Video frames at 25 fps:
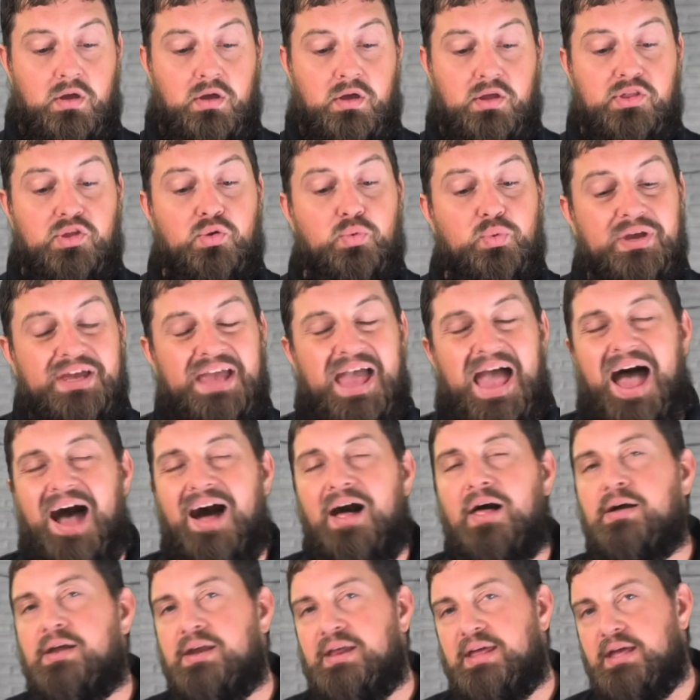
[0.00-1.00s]
The
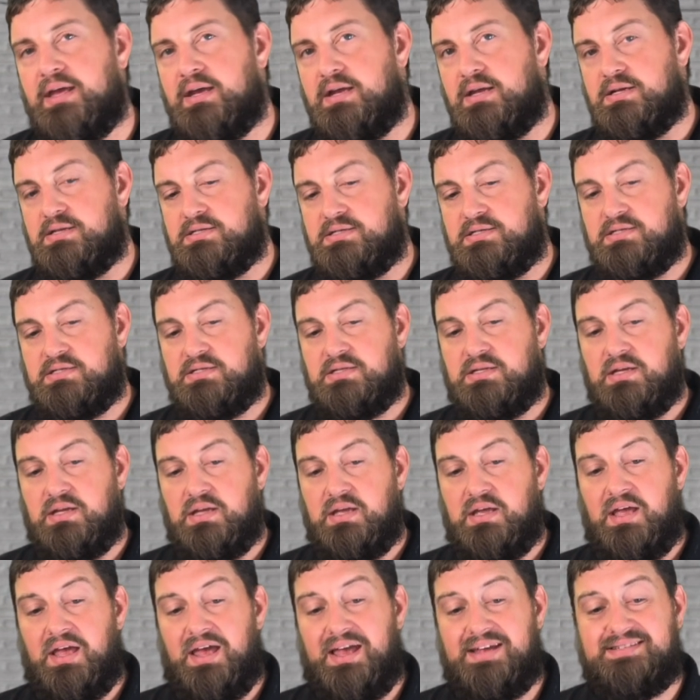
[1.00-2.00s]
reality is
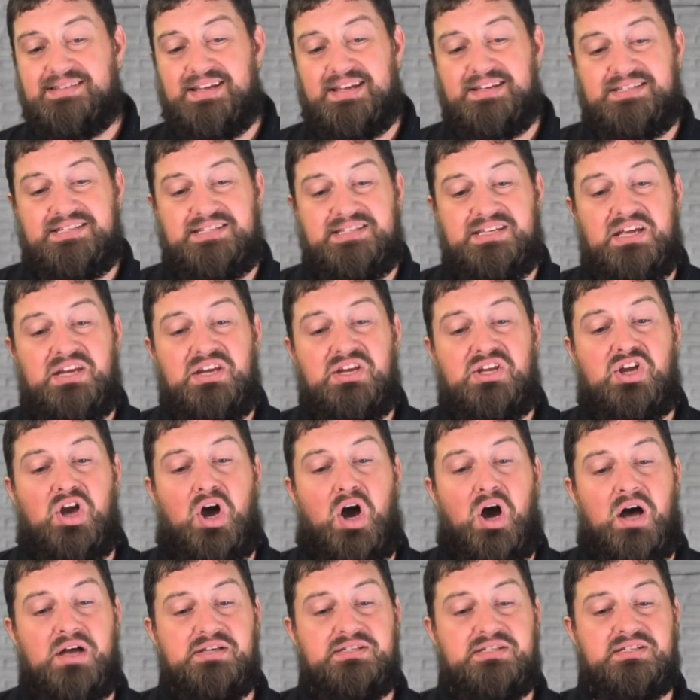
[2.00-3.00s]
is that sin
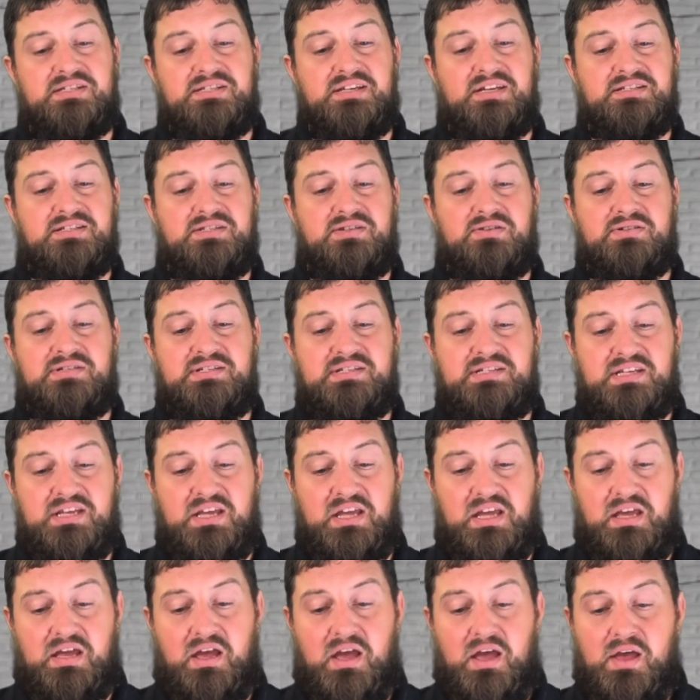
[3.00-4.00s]
causes us to
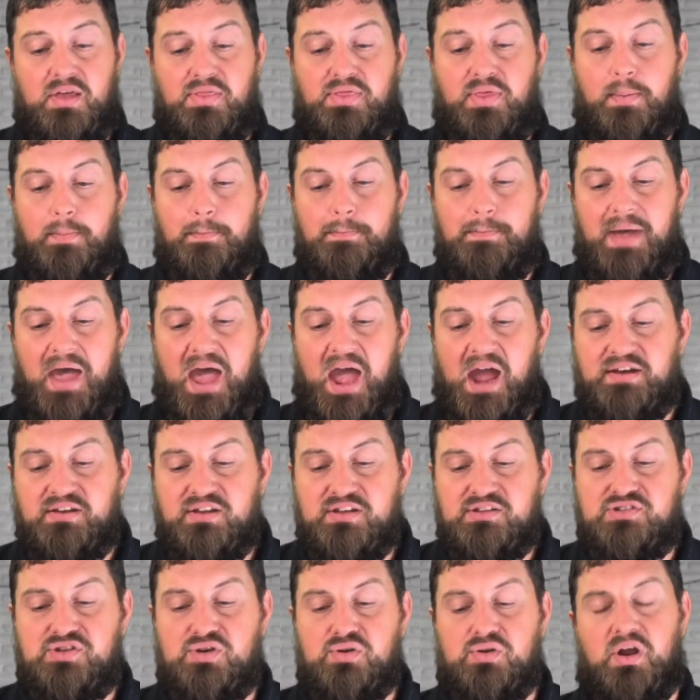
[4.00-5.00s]
see the
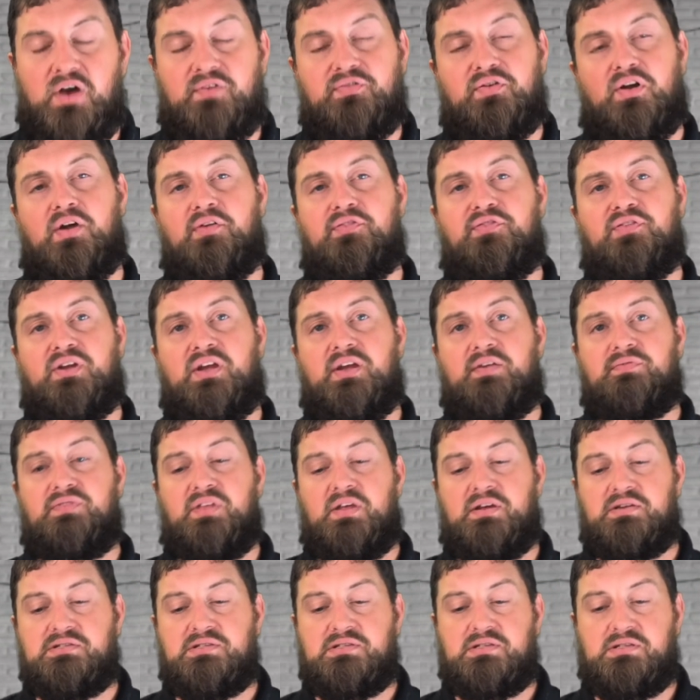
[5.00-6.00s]
magnitude of our
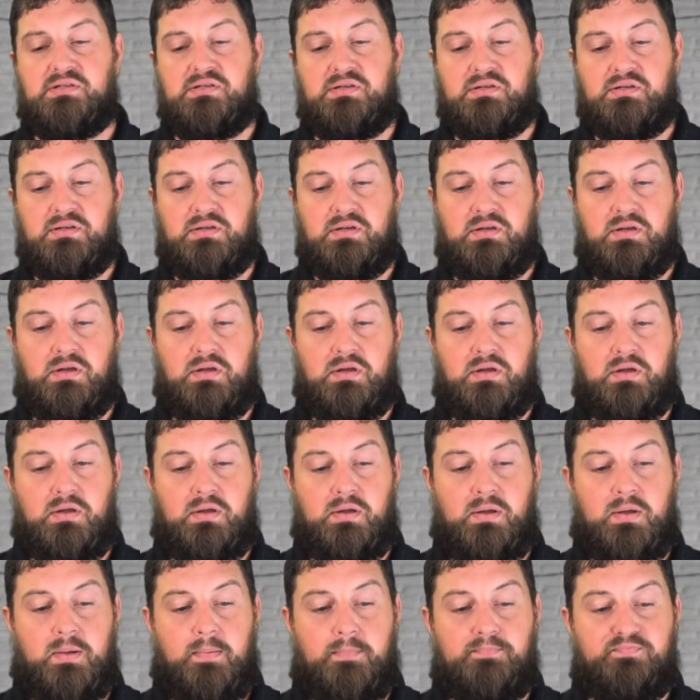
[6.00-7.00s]
forgiveness.
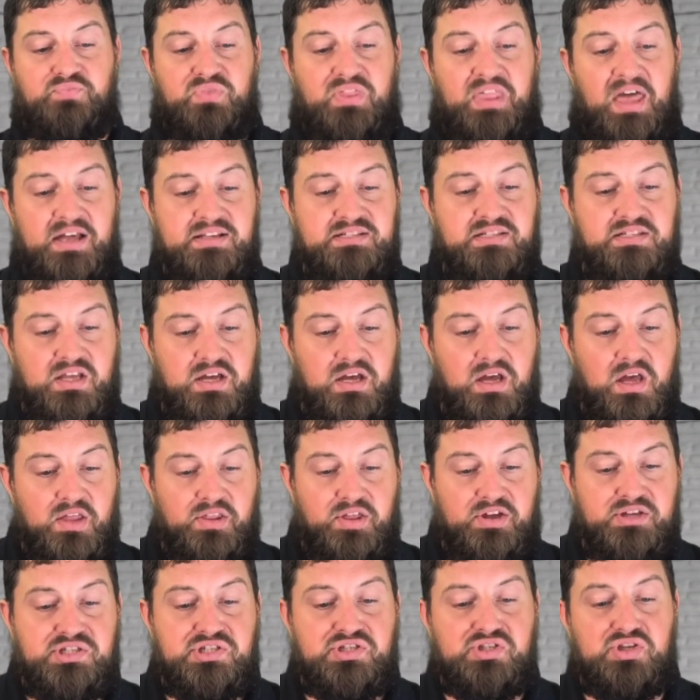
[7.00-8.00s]
That's the,
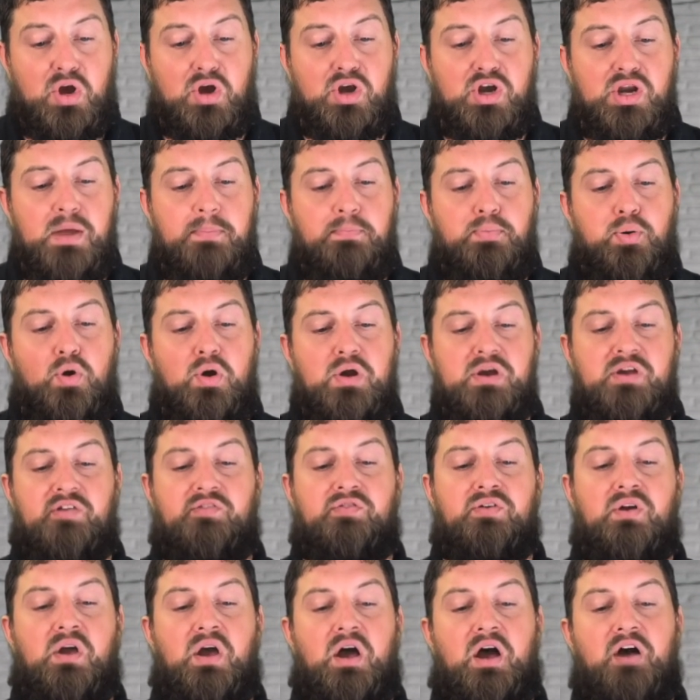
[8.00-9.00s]
the starting point of,
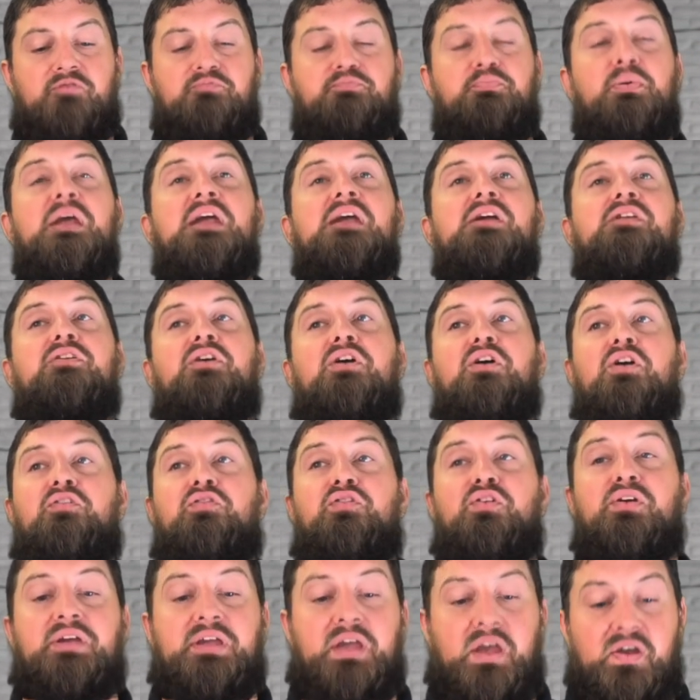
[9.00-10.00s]
of being
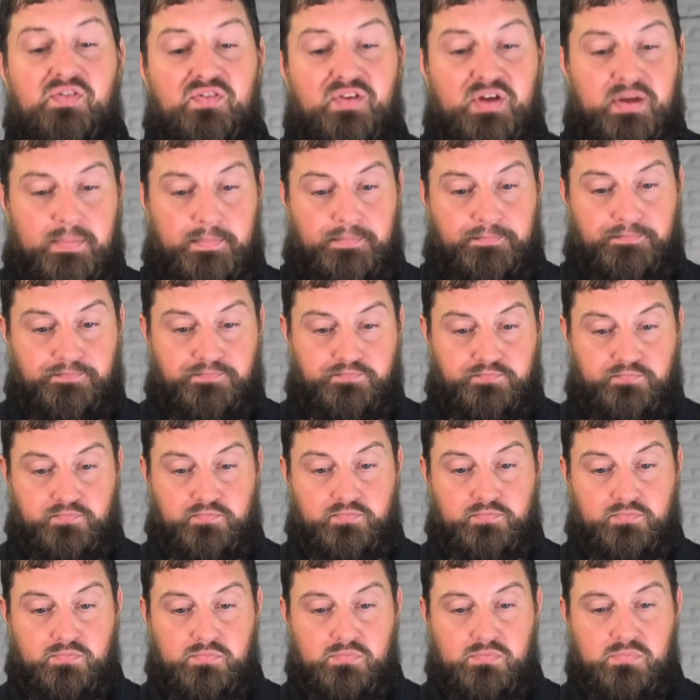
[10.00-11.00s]
forgiven.
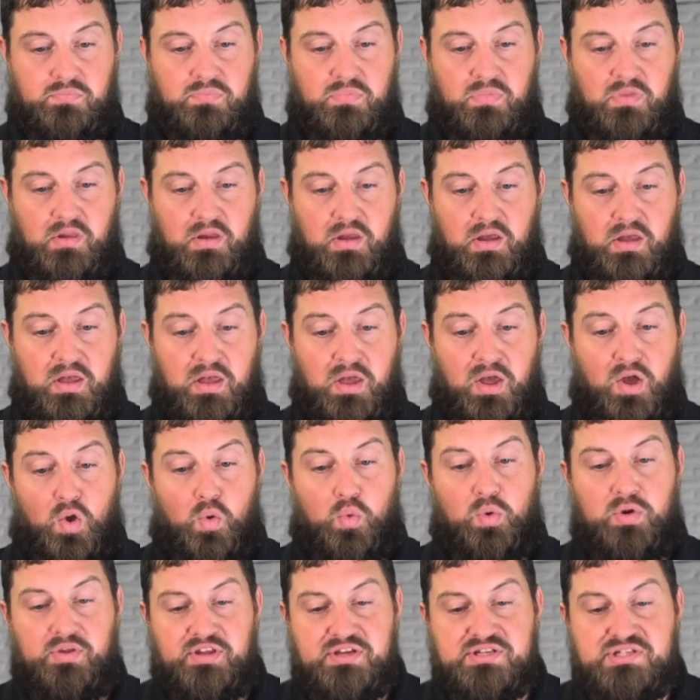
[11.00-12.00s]

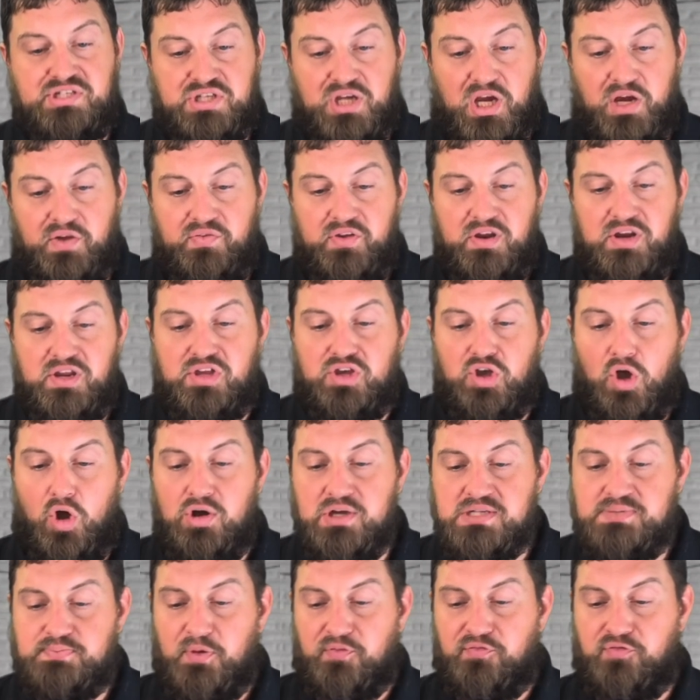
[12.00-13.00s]
When the servant
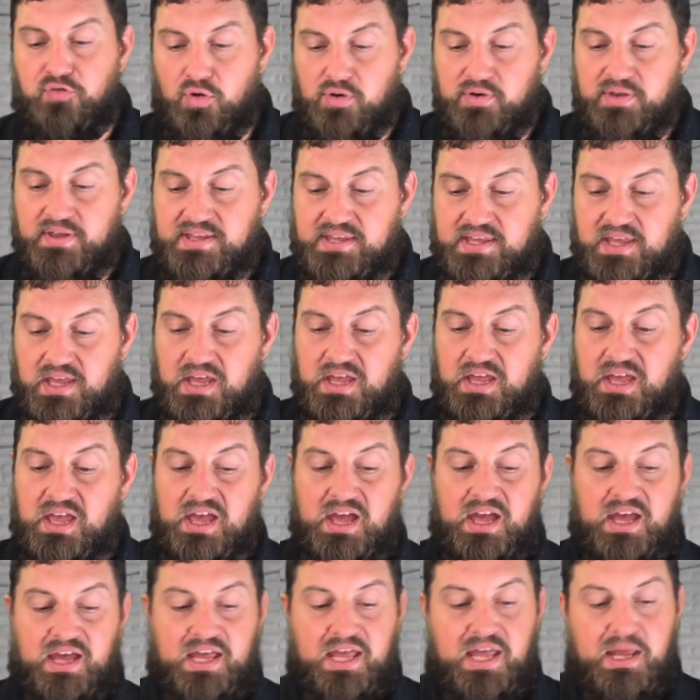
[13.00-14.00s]
goes before the king,
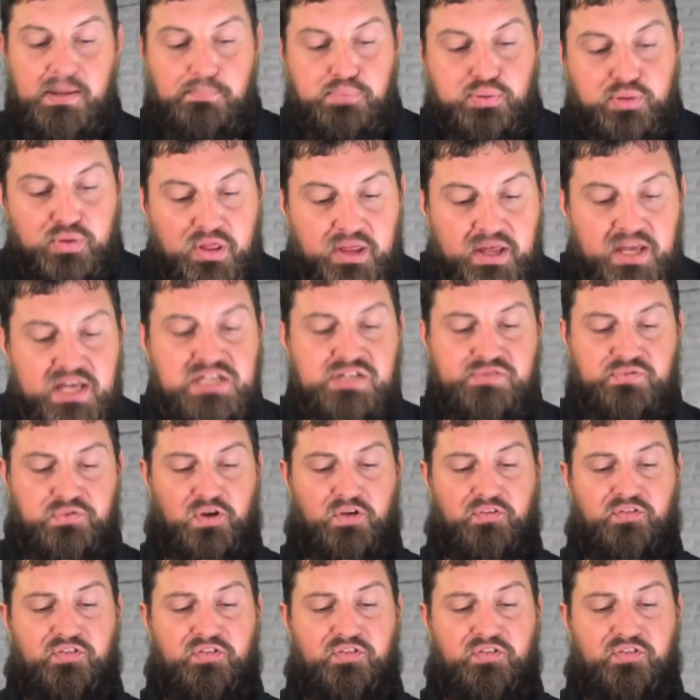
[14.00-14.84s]
he pleads for